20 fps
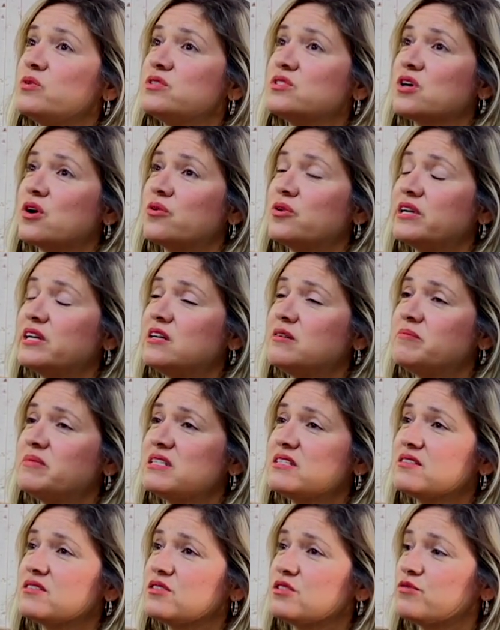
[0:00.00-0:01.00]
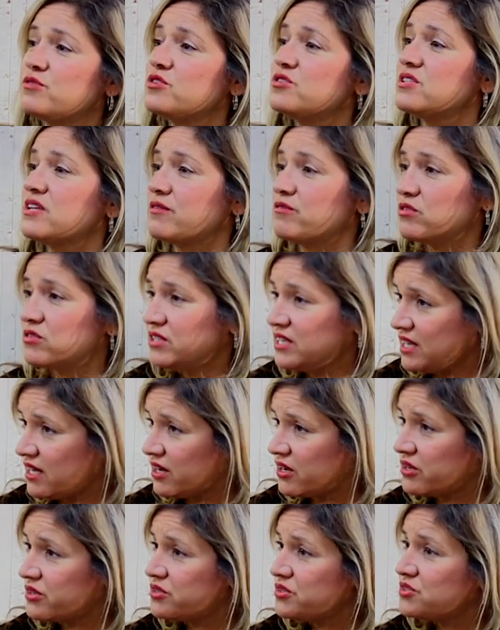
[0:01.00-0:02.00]
was already in business for several
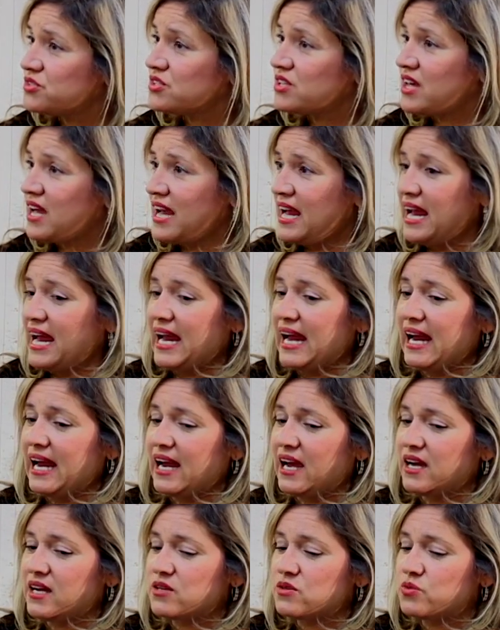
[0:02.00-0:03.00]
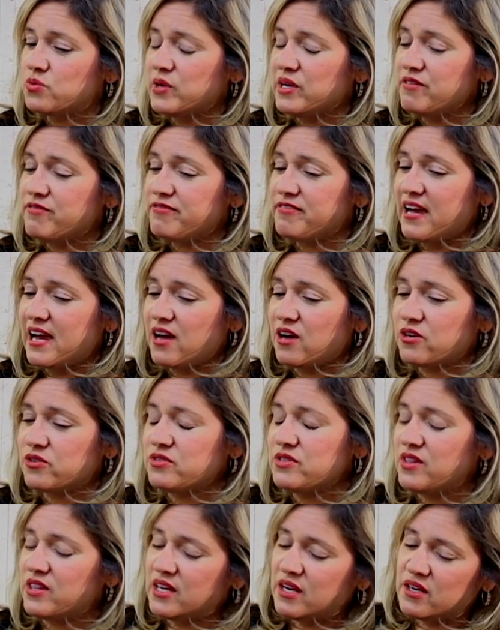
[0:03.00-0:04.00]
years, and we
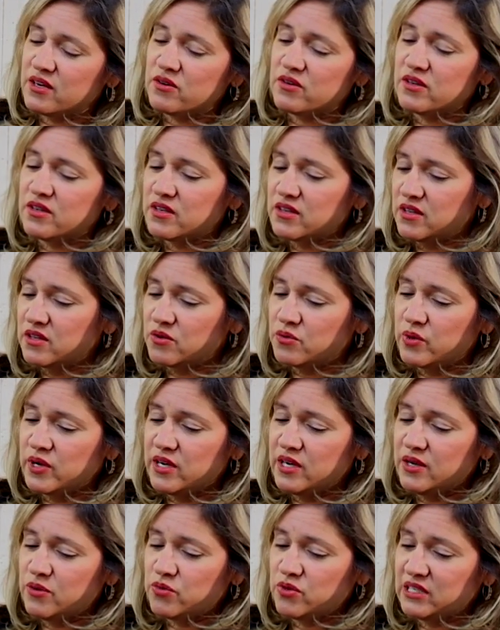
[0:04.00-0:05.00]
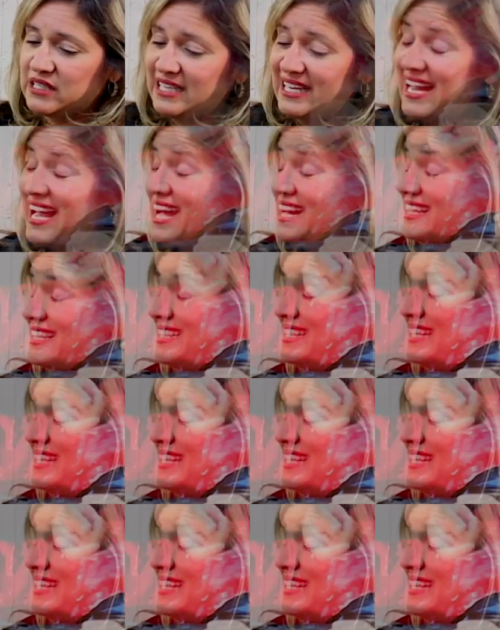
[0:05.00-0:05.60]
found that we really had a